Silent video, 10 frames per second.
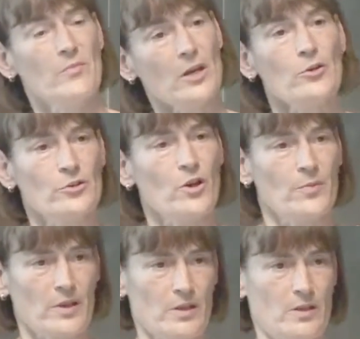
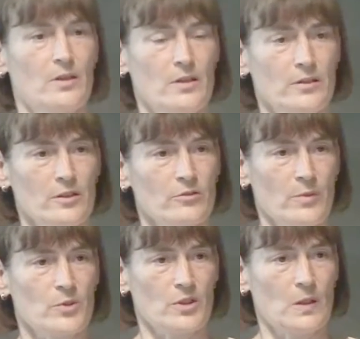macroscopic
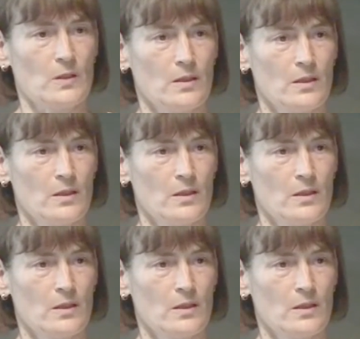description.